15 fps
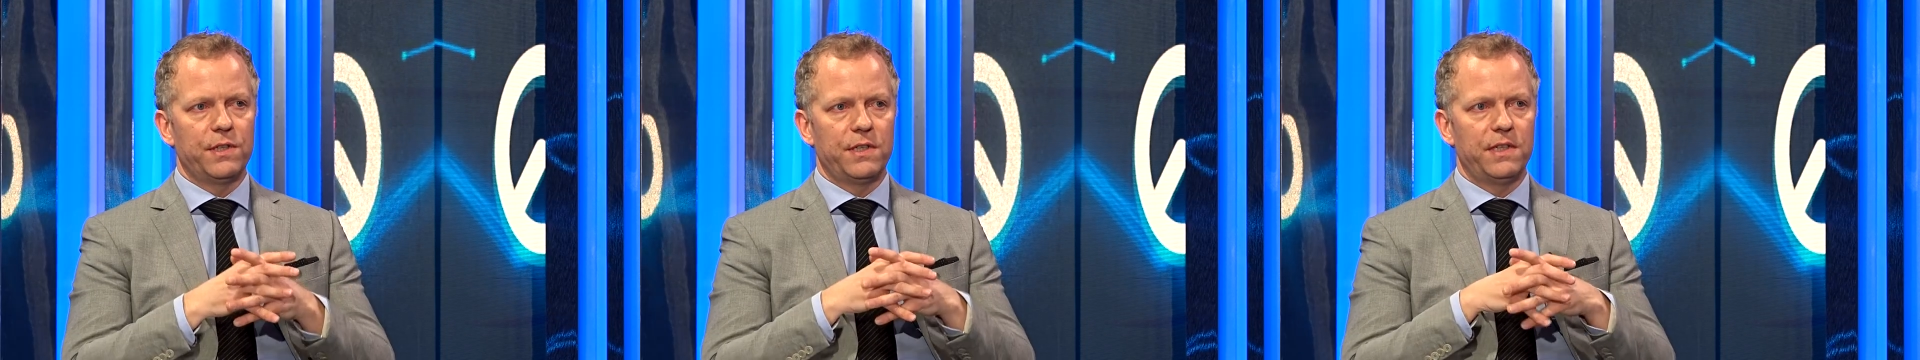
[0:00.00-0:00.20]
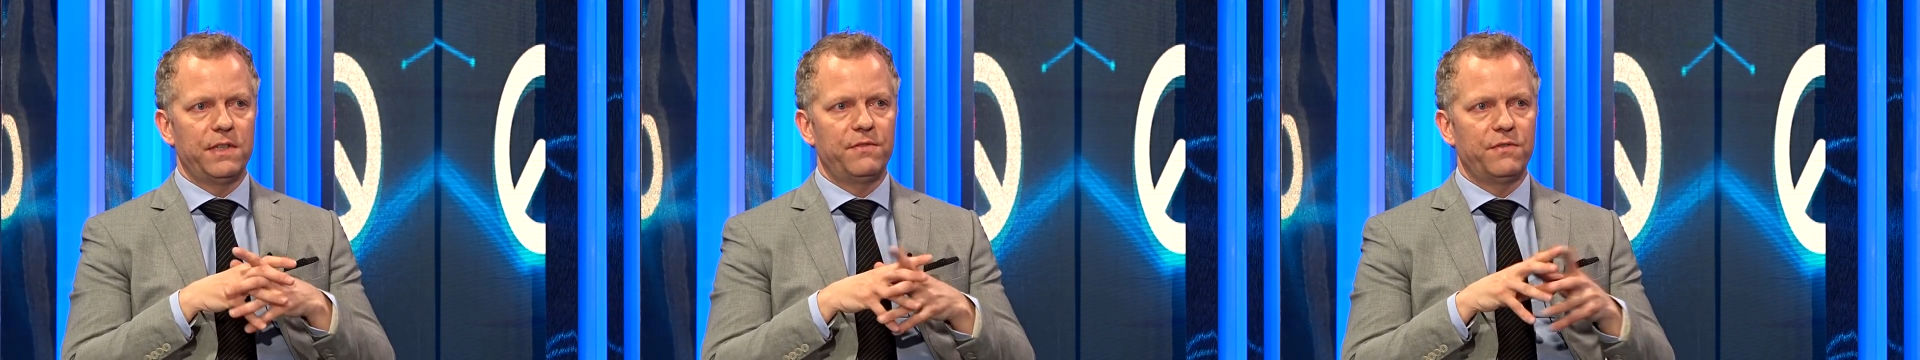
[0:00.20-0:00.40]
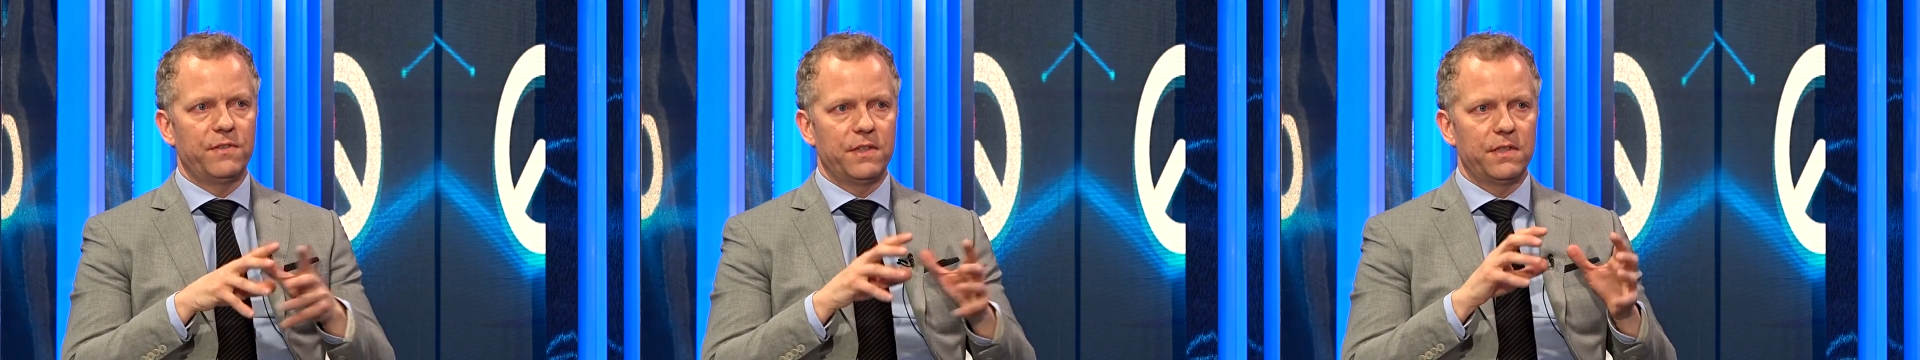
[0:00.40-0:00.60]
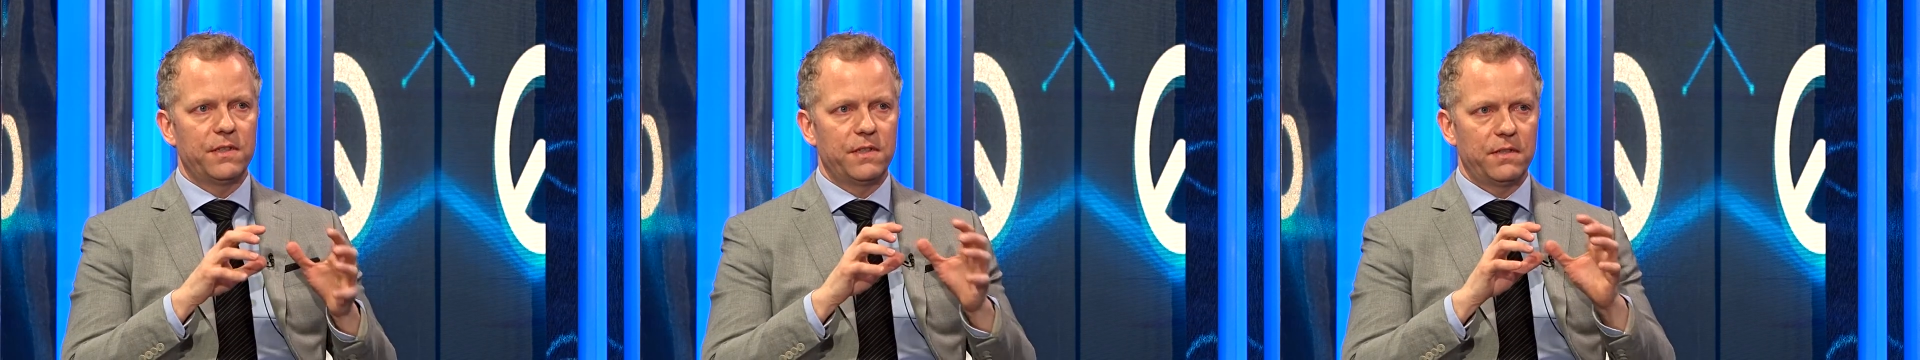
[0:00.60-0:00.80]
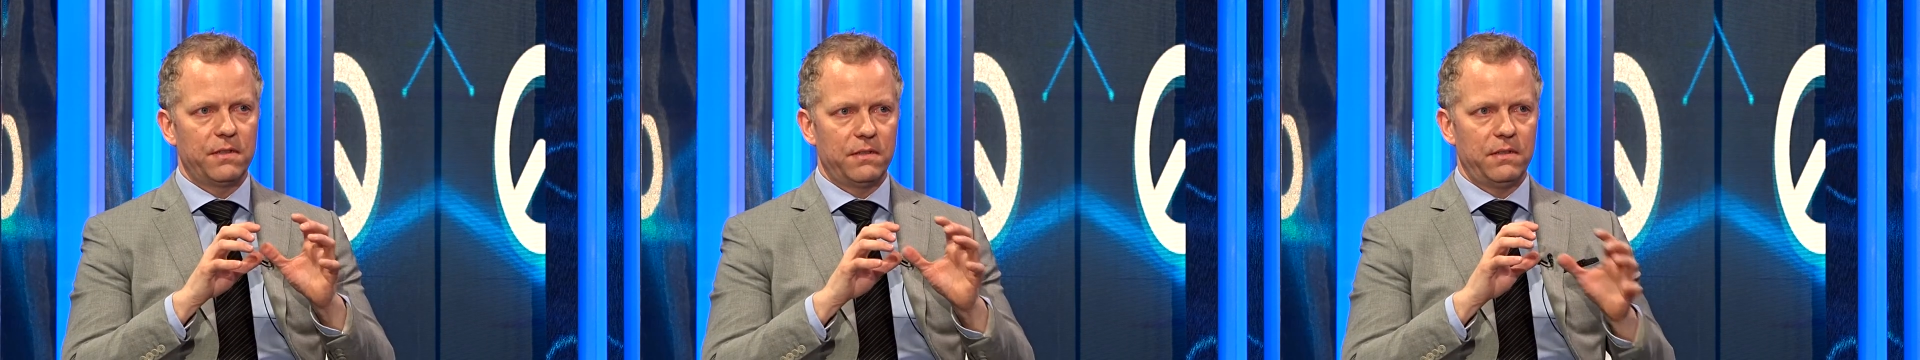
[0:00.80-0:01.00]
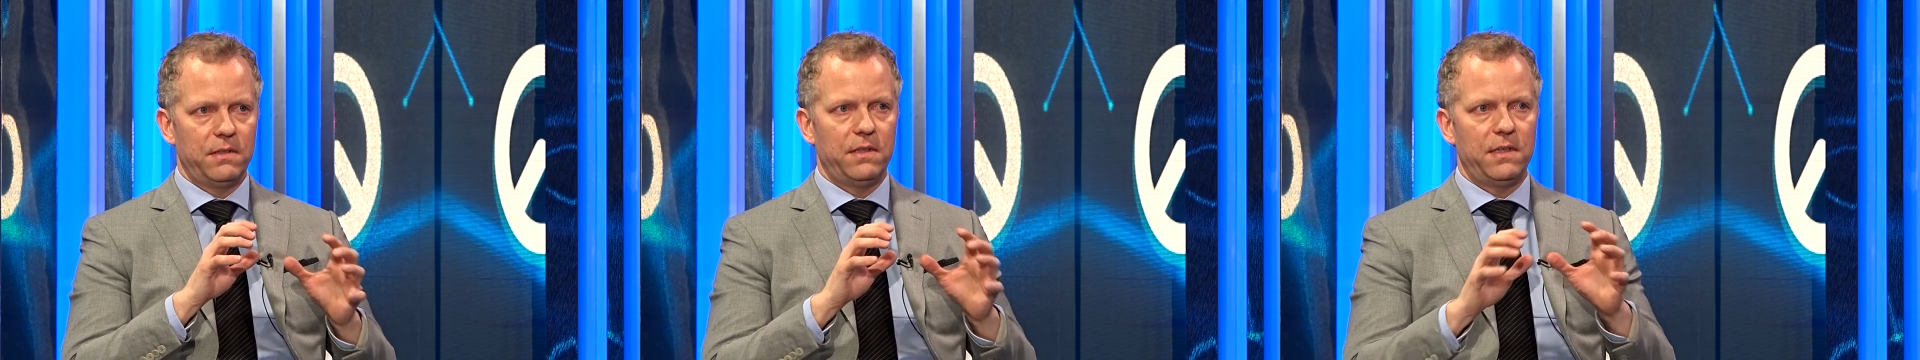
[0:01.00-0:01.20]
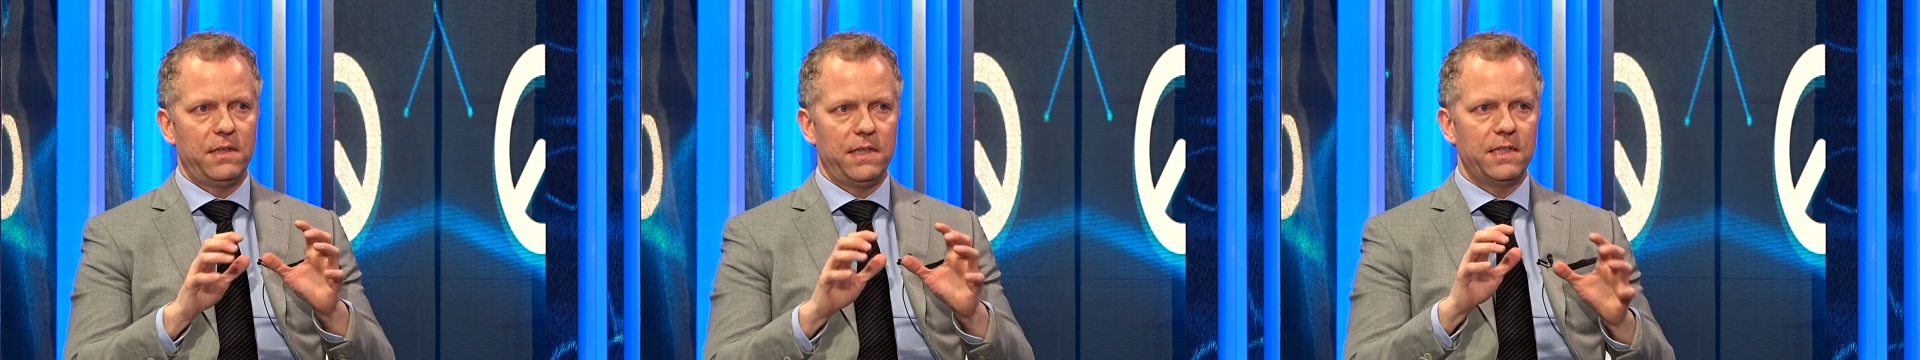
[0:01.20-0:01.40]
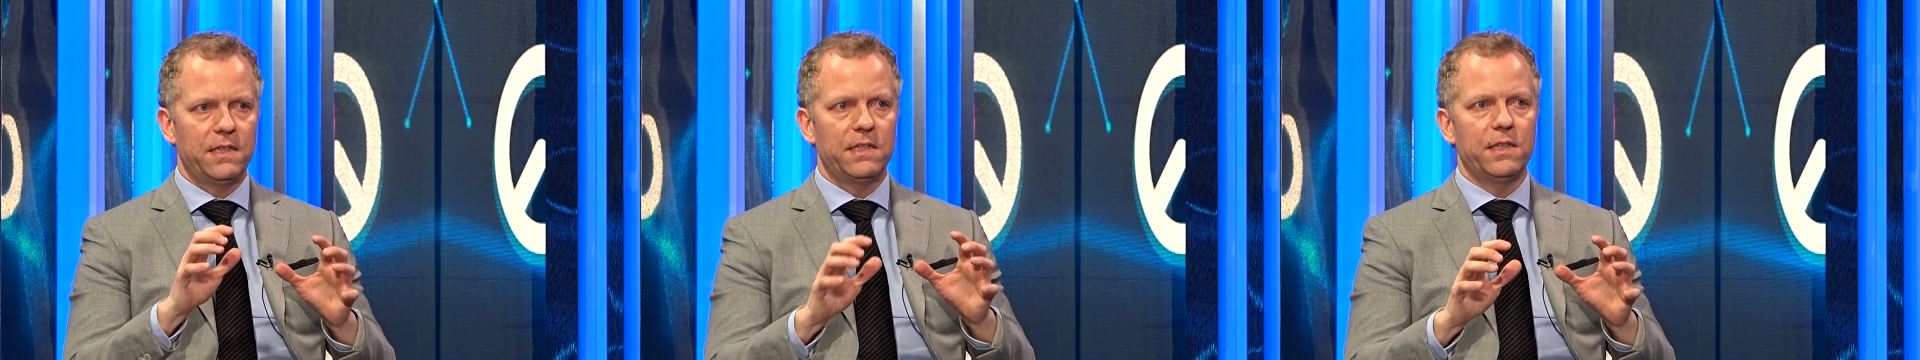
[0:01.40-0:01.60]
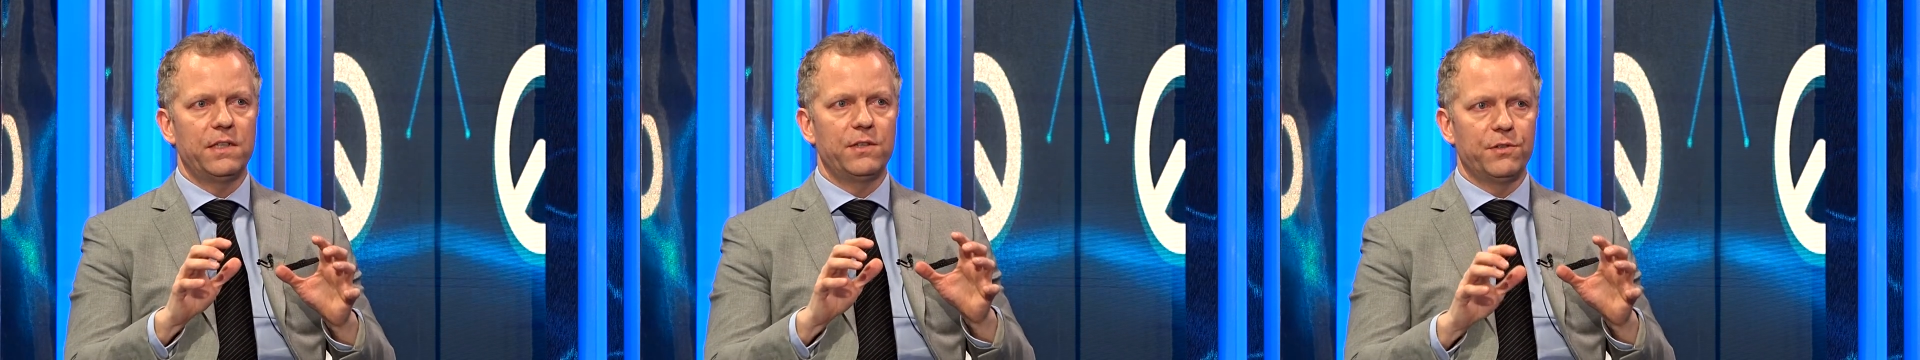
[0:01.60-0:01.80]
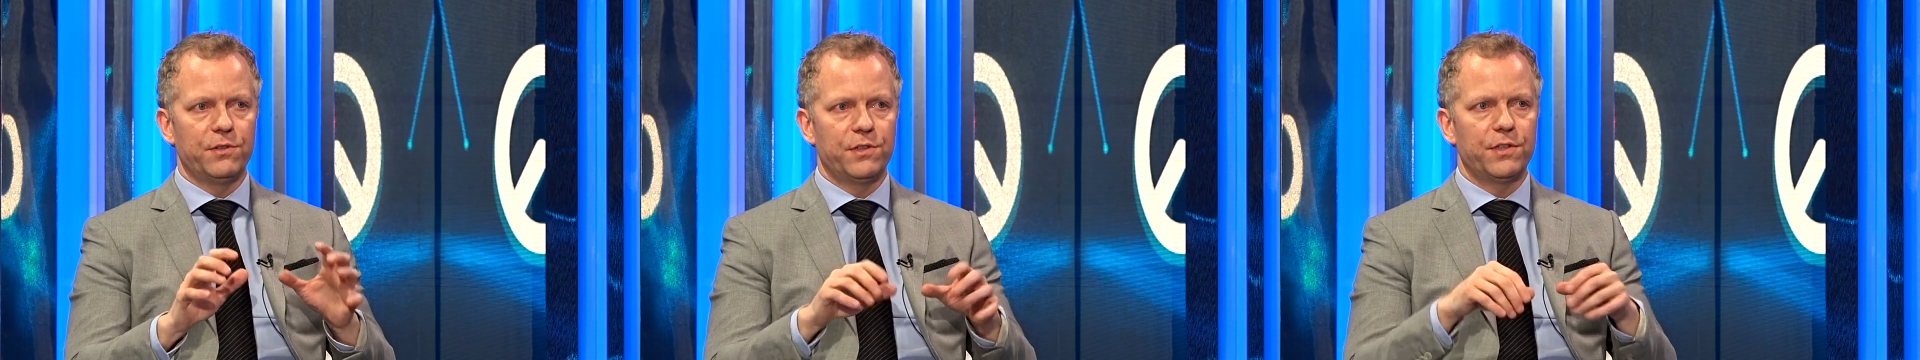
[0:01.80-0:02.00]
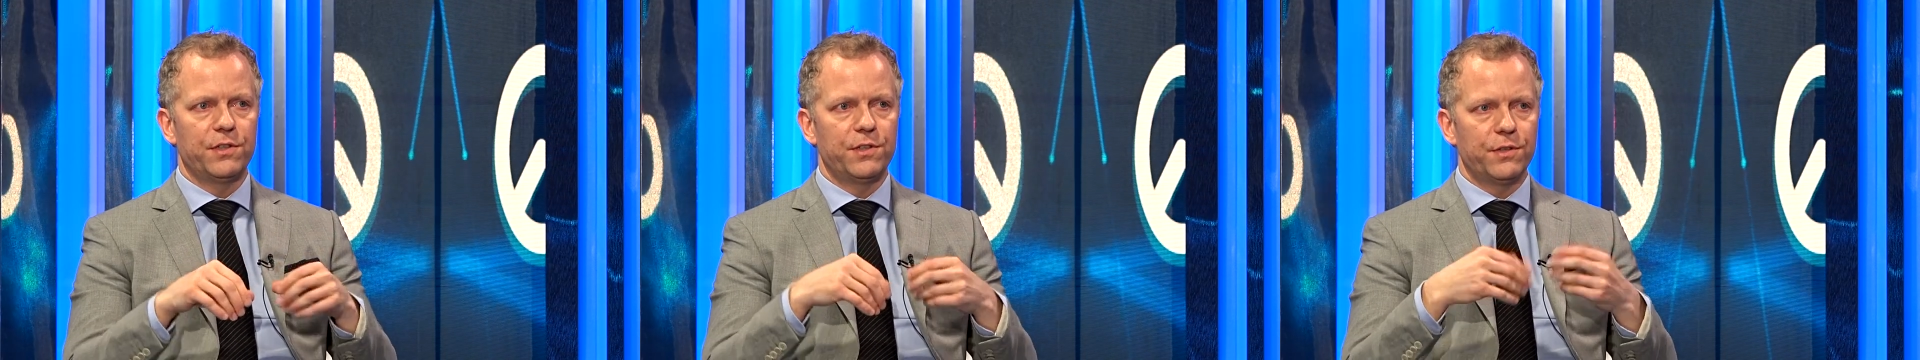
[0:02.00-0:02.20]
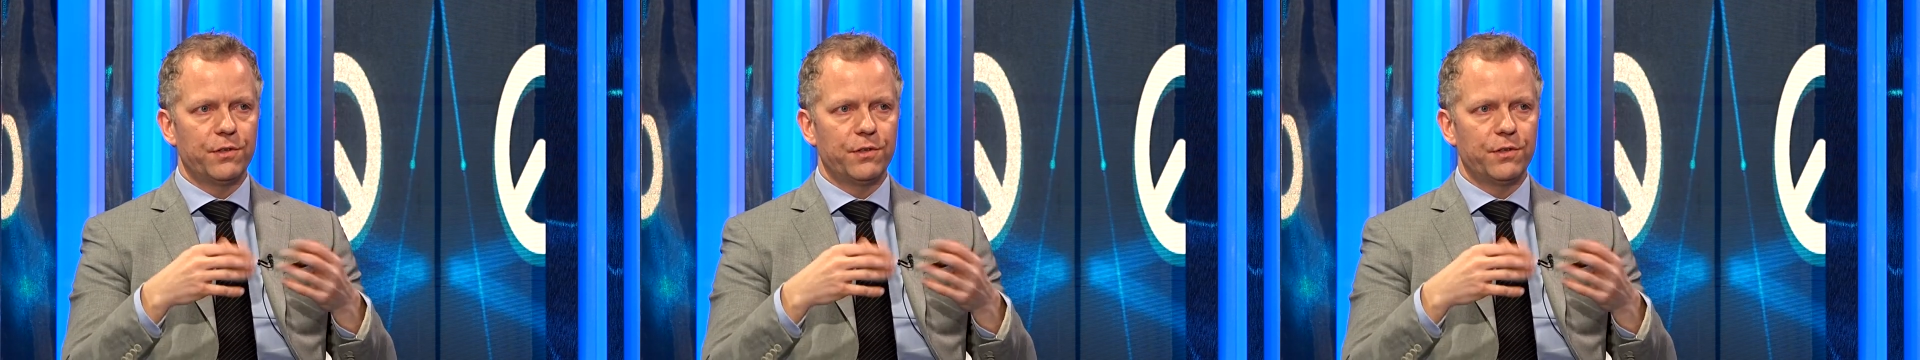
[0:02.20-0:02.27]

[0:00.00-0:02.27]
the different institutions,